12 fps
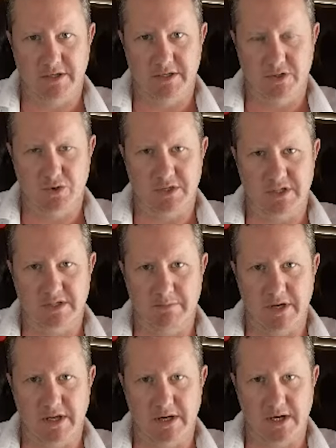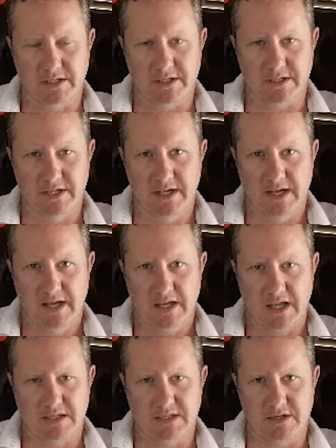talk to somebody I'd like to
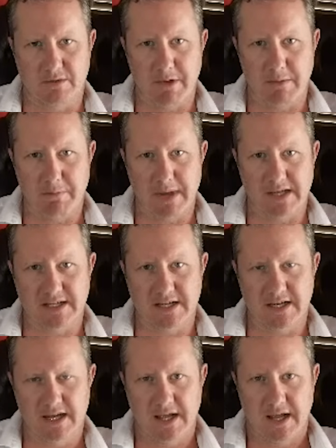get to know a bit better.